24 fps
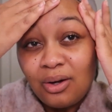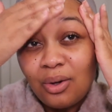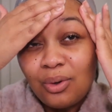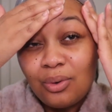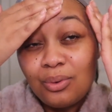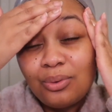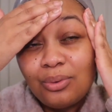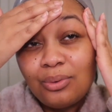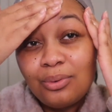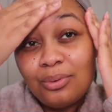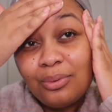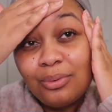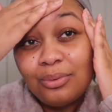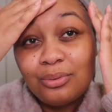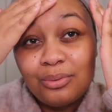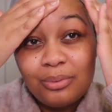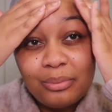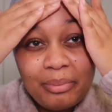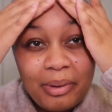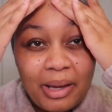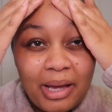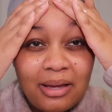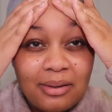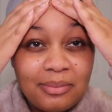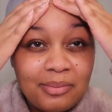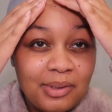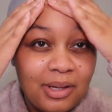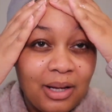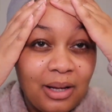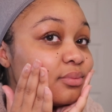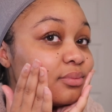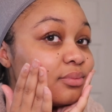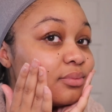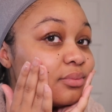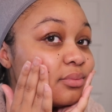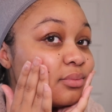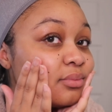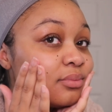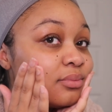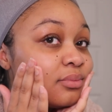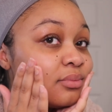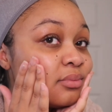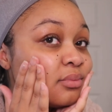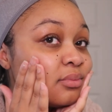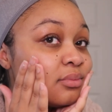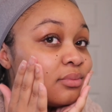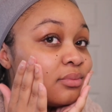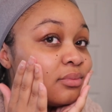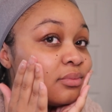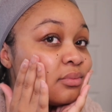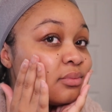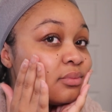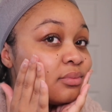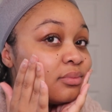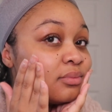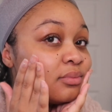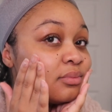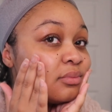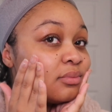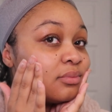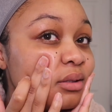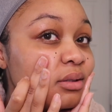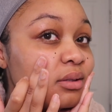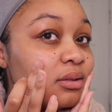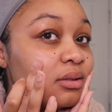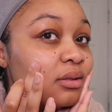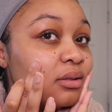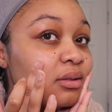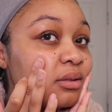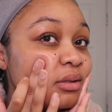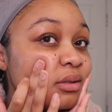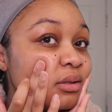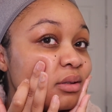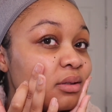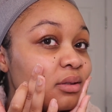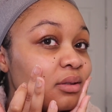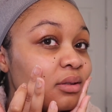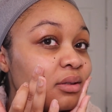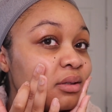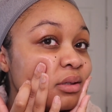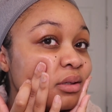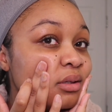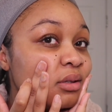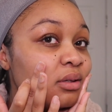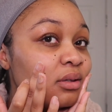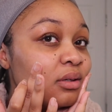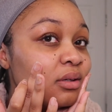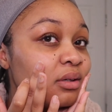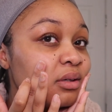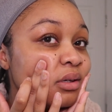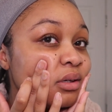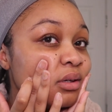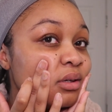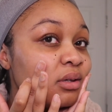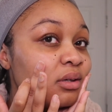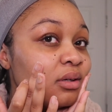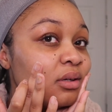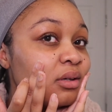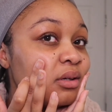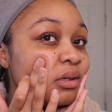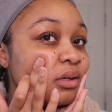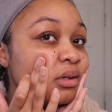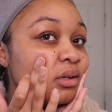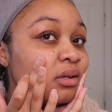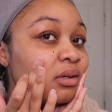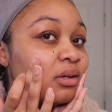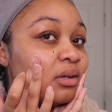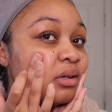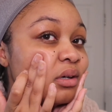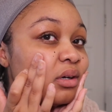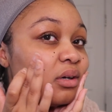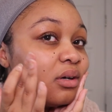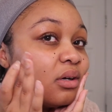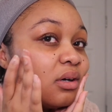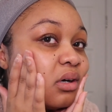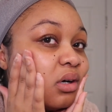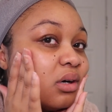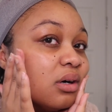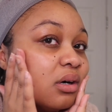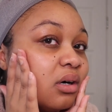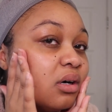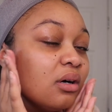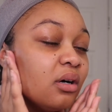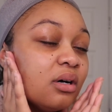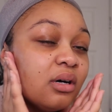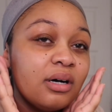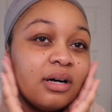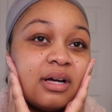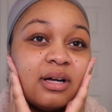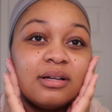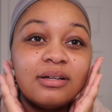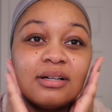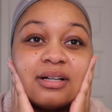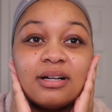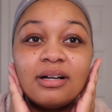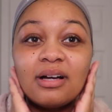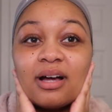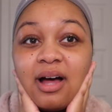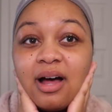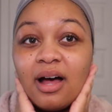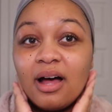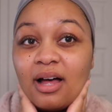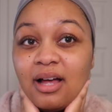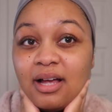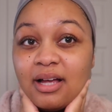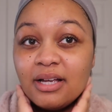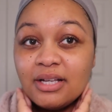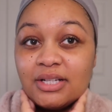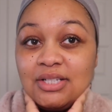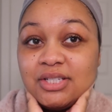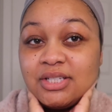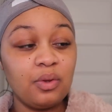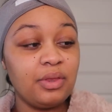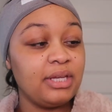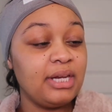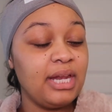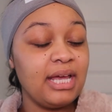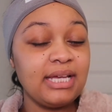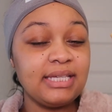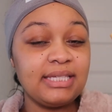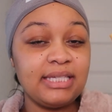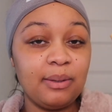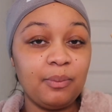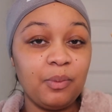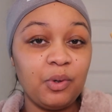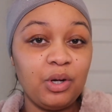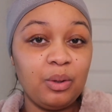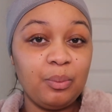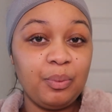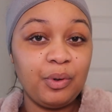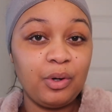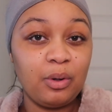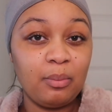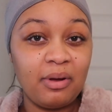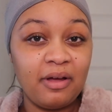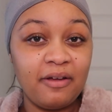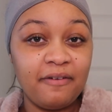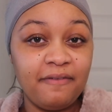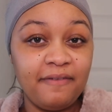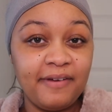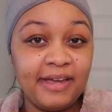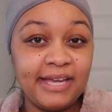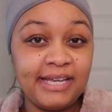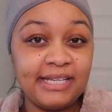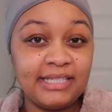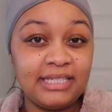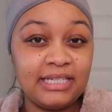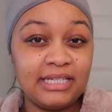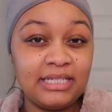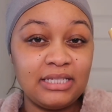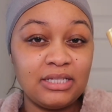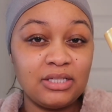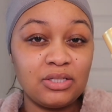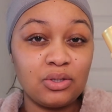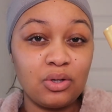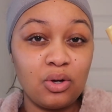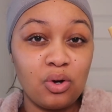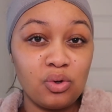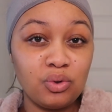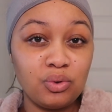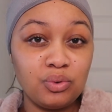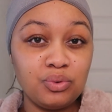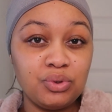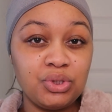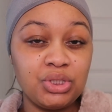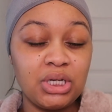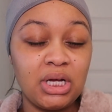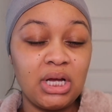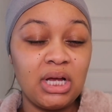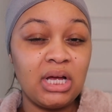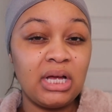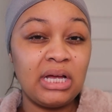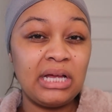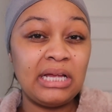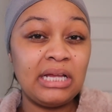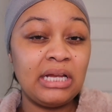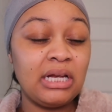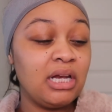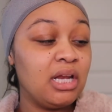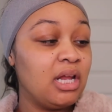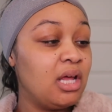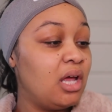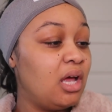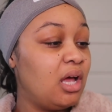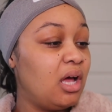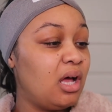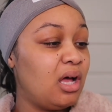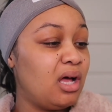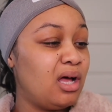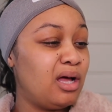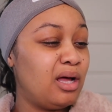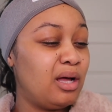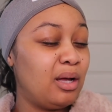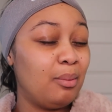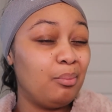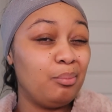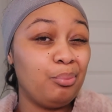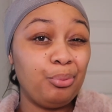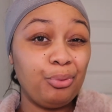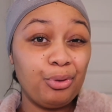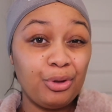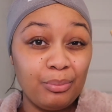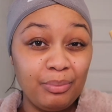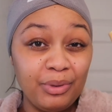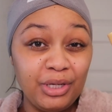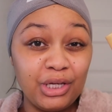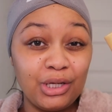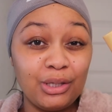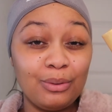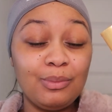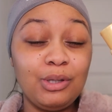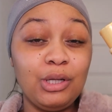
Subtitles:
Oh baby, I'm sorry, you was thirsty. Oh god. So the next thing I'm gonna put on my face is this gokujyun premium